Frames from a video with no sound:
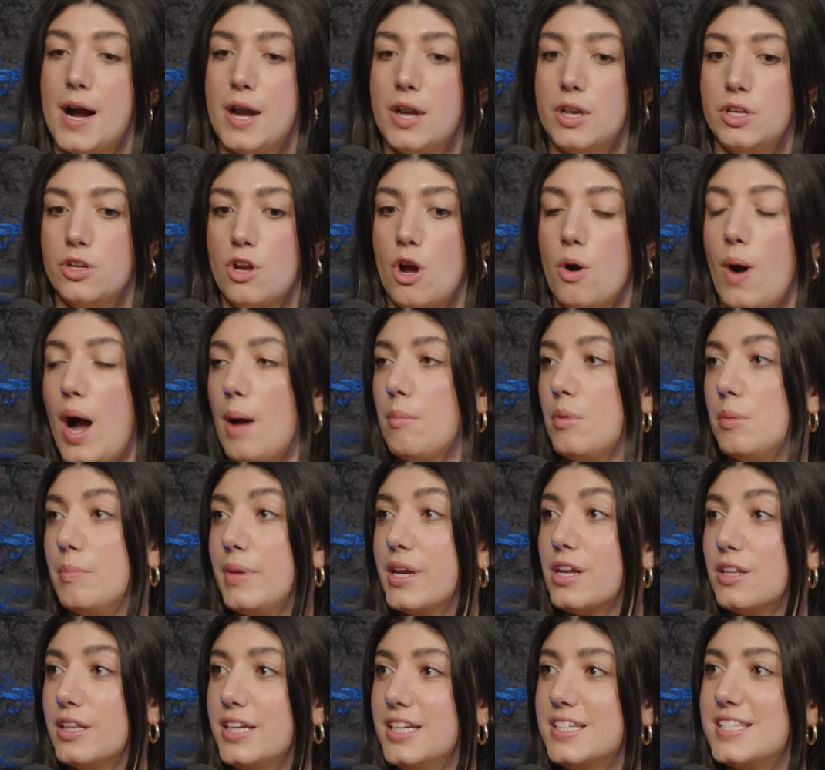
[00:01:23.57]
You know, I'm a
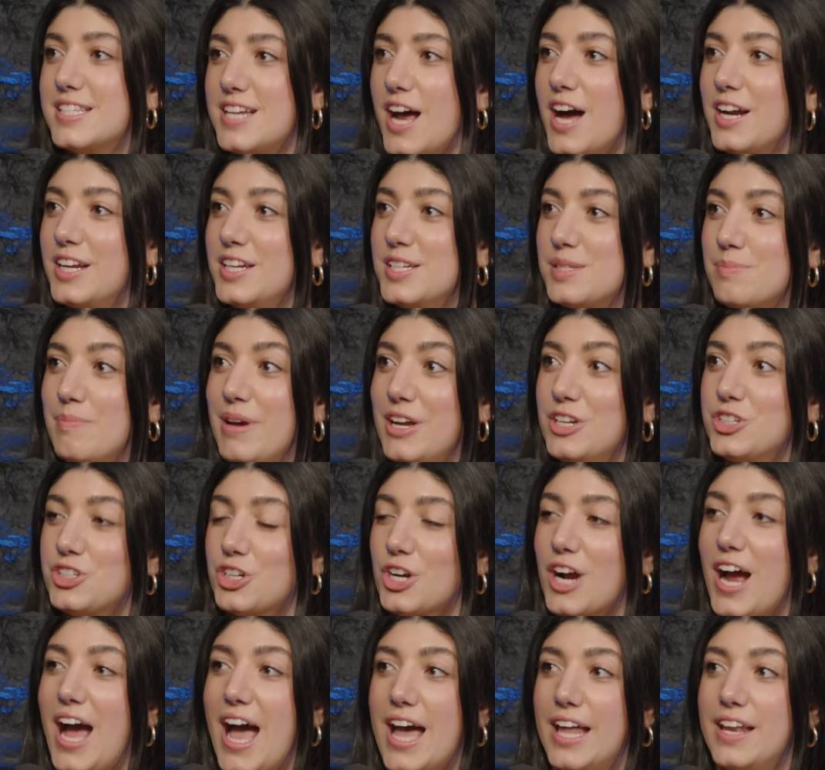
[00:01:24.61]
Middle East studies
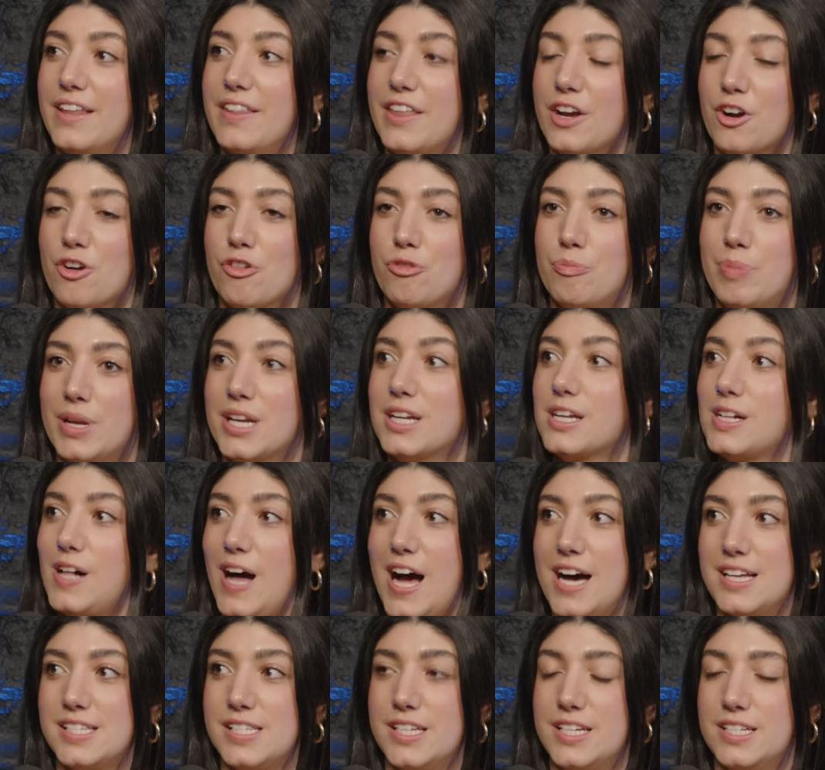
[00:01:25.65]
major, and there have been
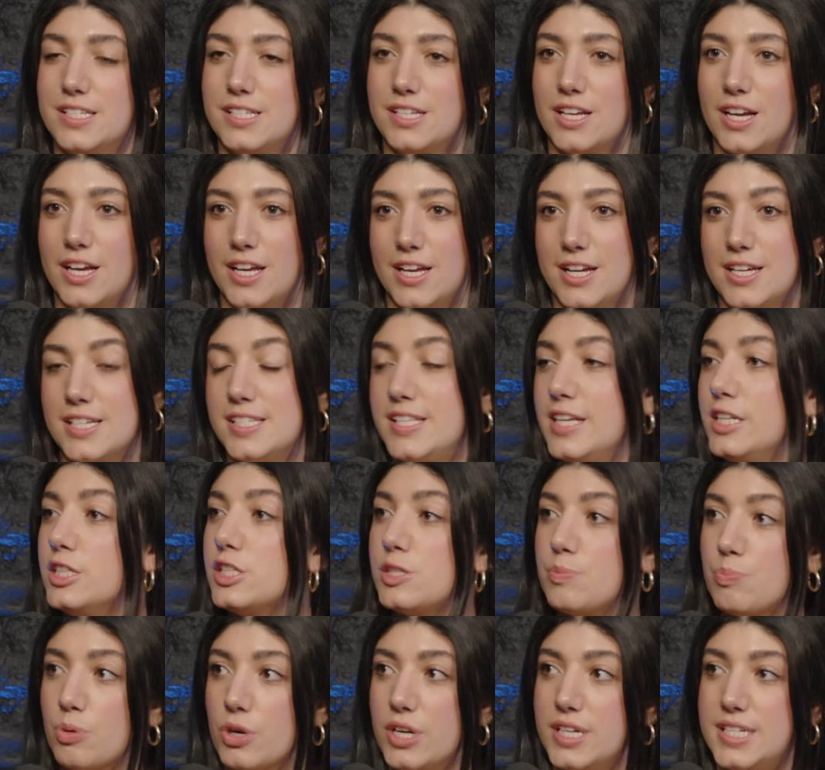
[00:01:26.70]
classes
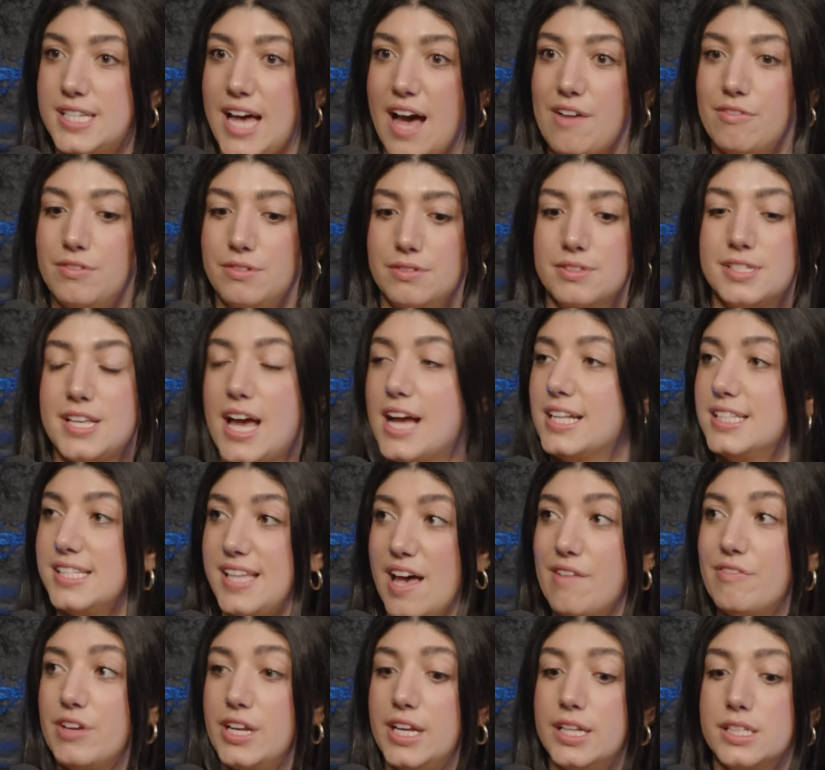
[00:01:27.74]
since
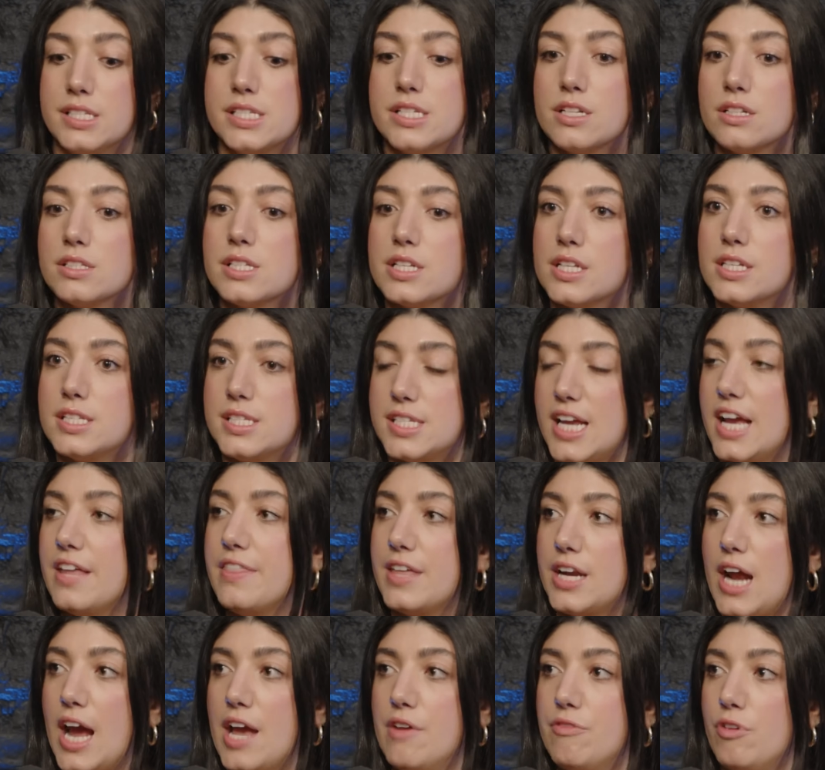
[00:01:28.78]
pre-10/7 and still to this day
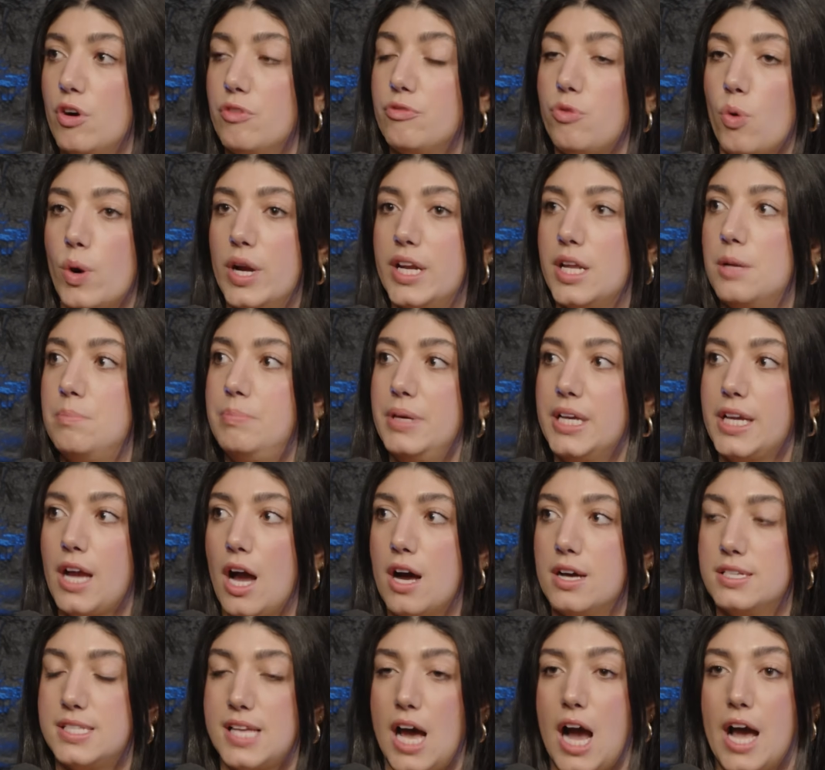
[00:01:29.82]
that I have avoided
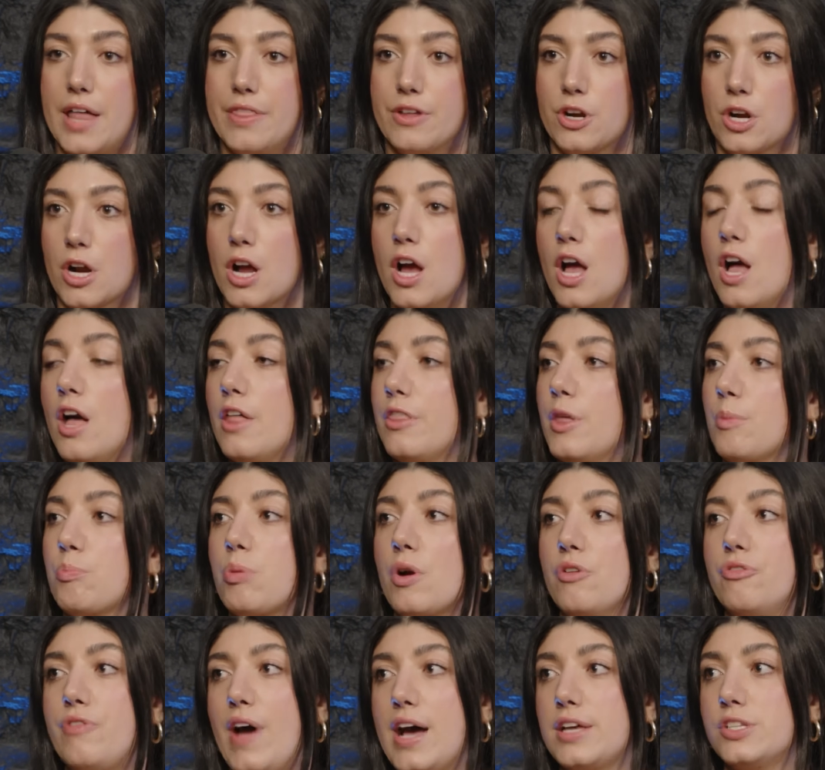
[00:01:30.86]
because either the
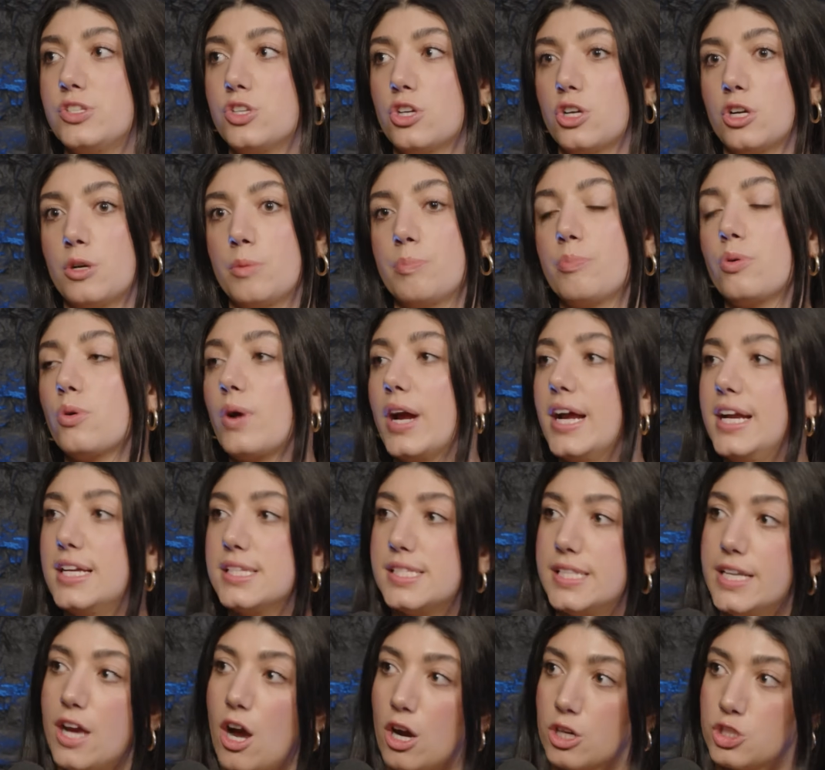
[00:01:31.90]
professor
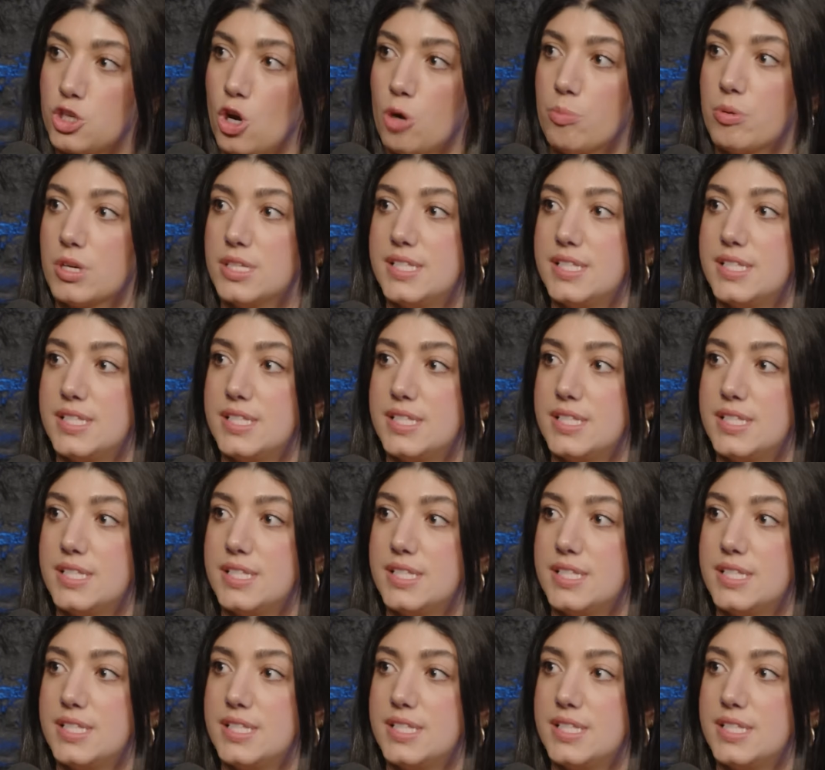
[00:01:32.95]
praised the October